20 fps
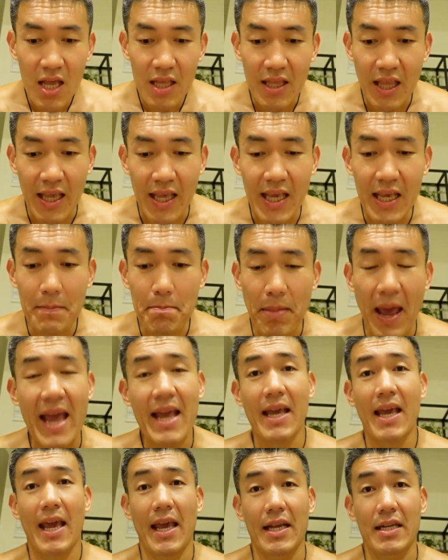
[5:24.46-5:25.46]
they eat
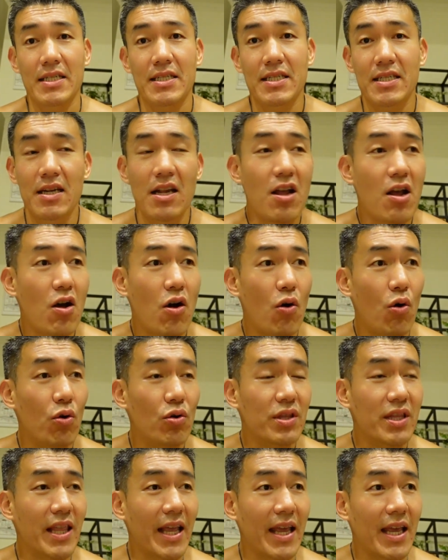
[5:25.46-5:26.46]
pancakes,
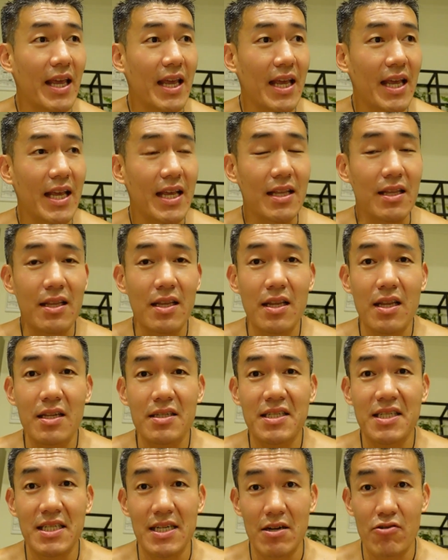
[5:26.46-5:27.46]
or they eat
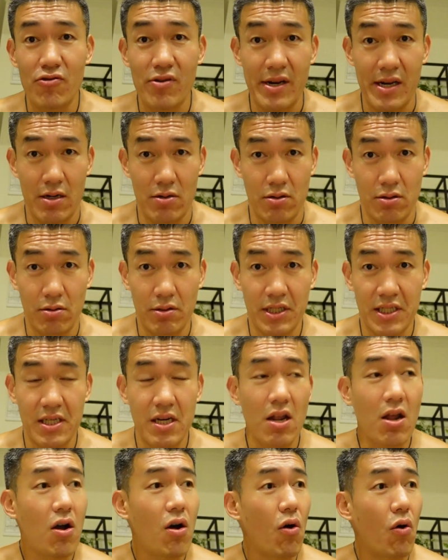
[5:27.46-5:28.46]
cereals,
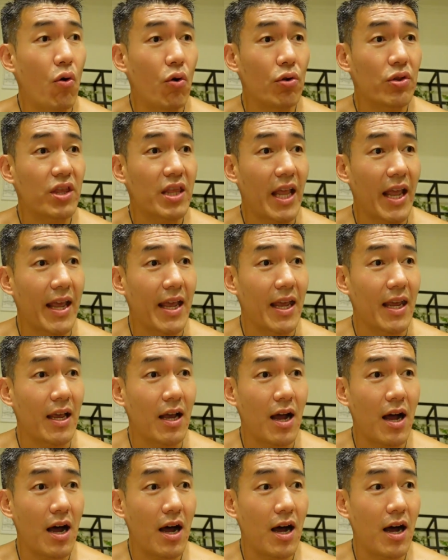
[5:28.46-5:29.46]
or they
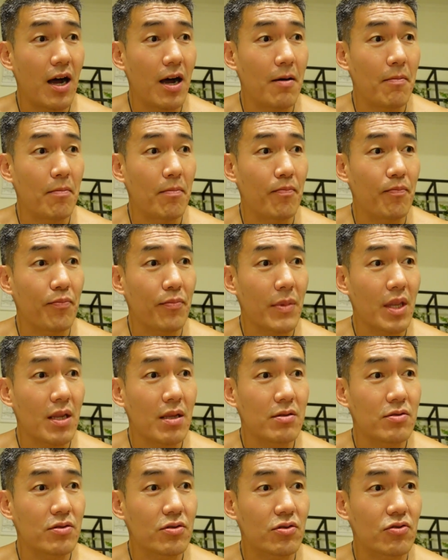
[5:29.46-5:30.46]

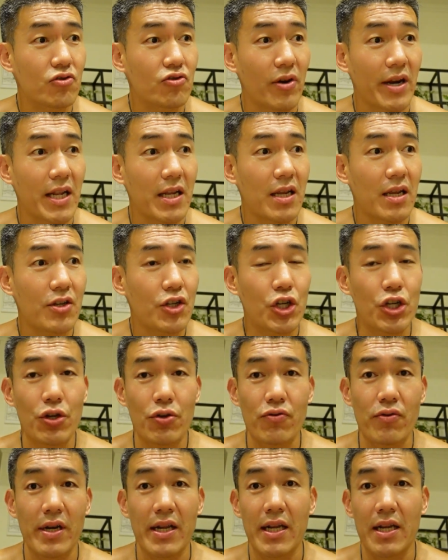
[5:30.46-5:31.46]
drink
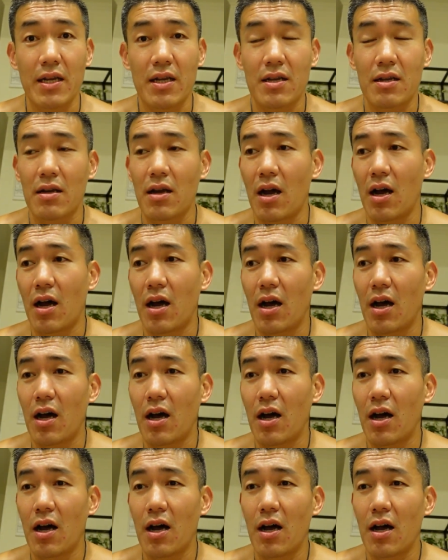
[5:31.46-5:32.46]
sugary
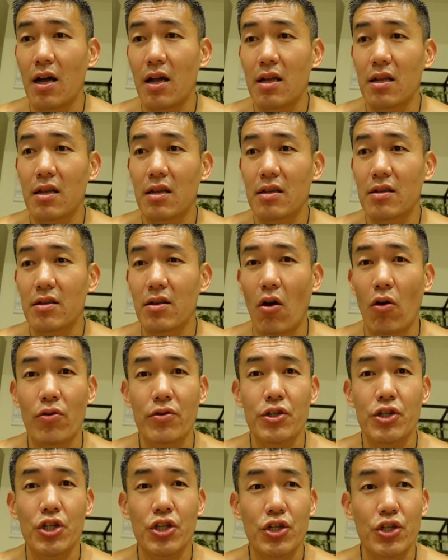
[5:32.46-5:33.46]

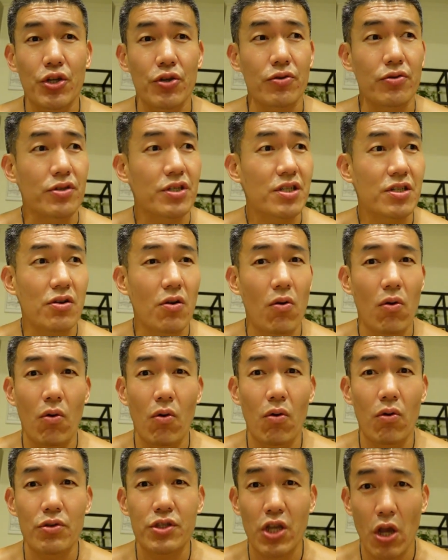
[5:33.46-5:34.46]
orange juice
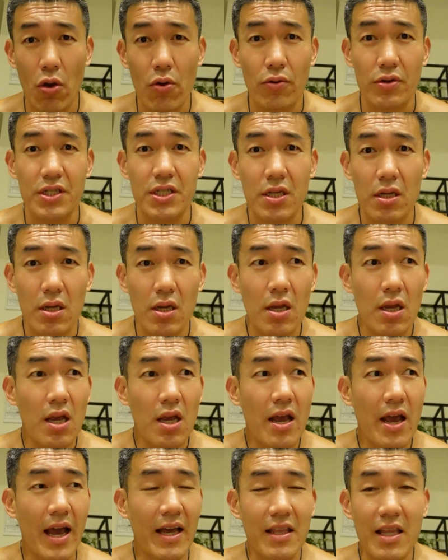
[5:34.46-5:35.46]
or toast,
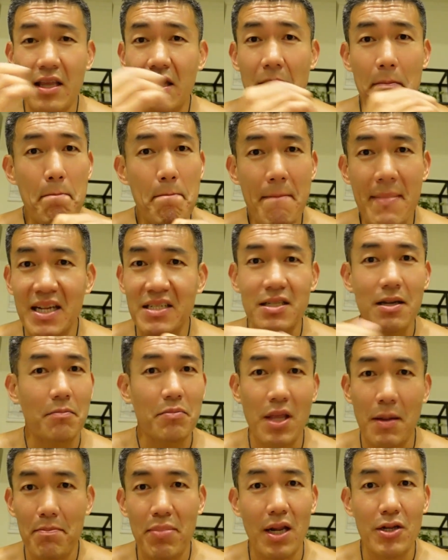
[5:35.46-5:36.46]
and then they mess
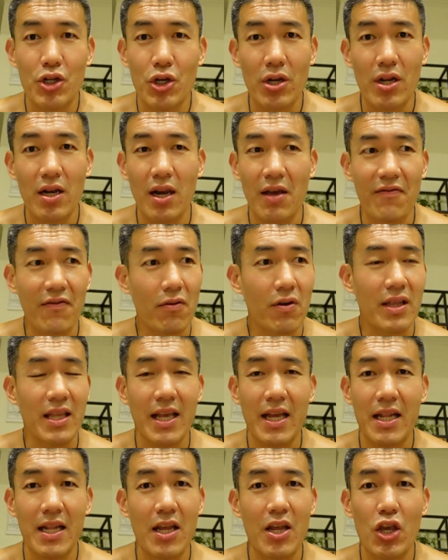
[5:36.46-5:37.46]
up their blood sugar level and they
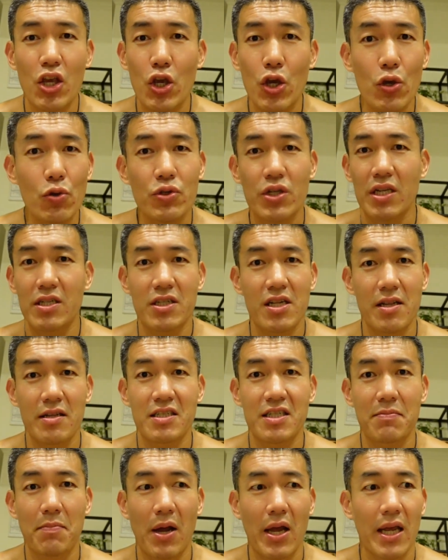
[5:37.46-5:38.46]
get a huge
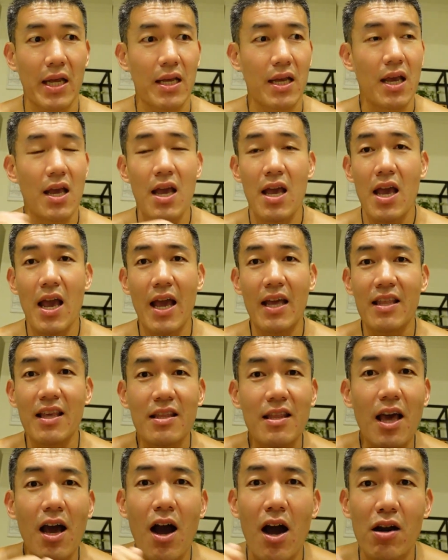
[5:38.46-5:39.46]
insulin spike, and
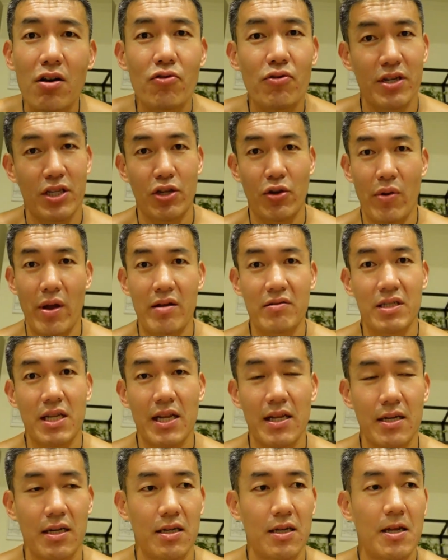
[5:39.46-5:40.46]
then they're hungry 2 hours
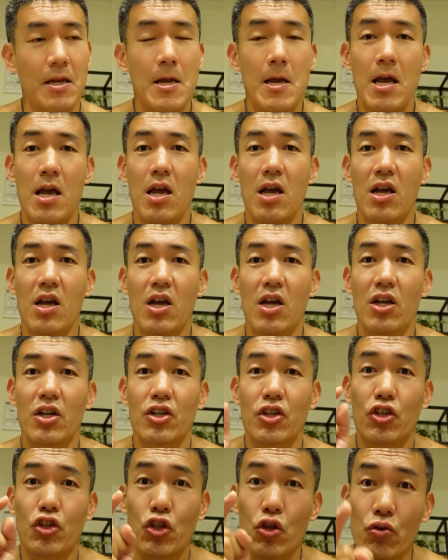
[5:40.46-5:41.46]
later.
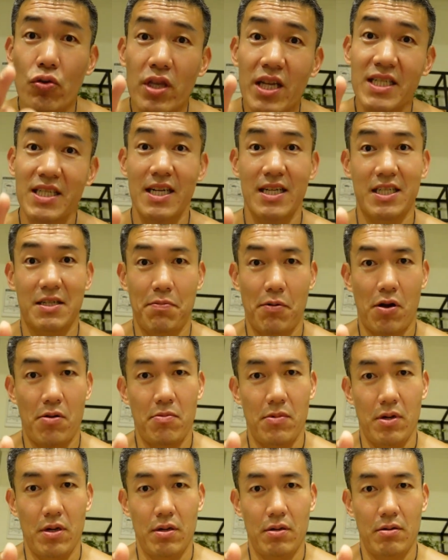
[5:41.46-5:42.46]
So do this
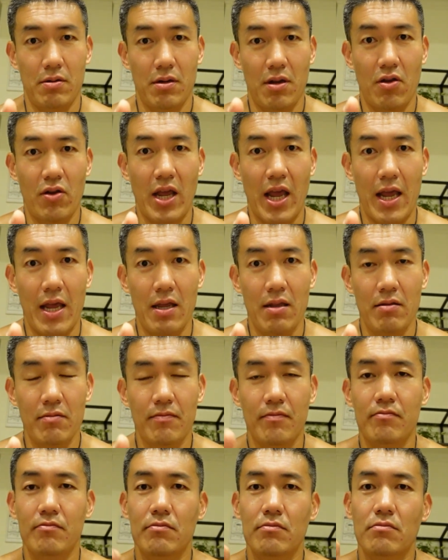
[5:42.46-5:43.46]
experiment, okay?
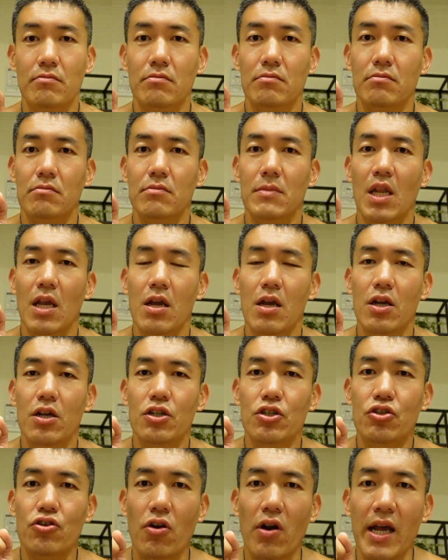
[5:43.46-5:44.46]

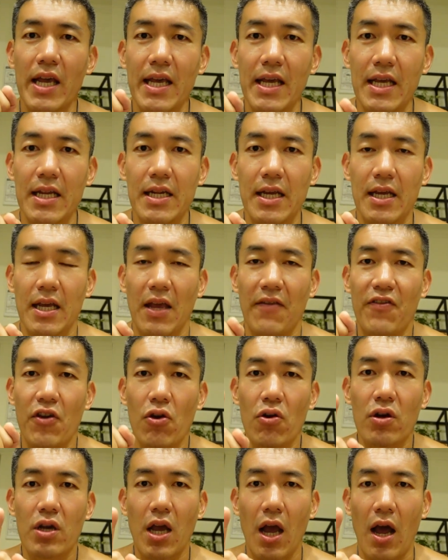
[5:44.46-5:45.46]
Try eating, if
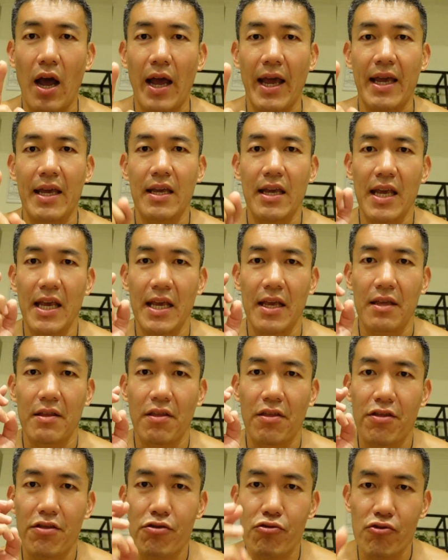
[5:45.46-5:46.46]
you're a guy, eat
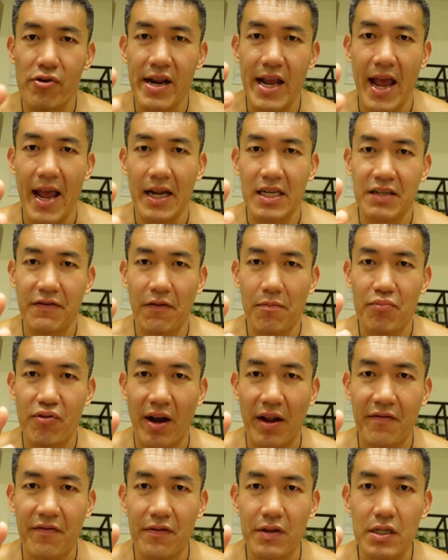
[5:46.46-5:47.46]
3 eggs for
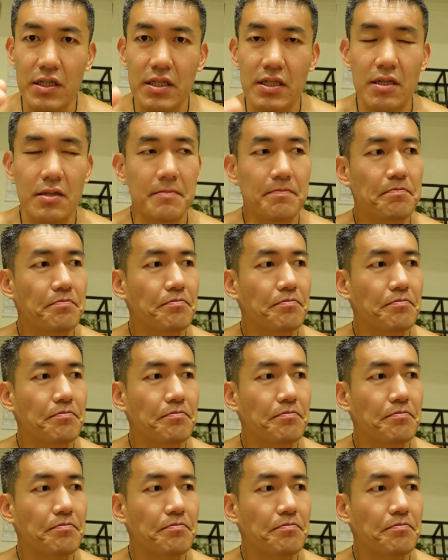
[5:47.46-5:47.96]
breakfast,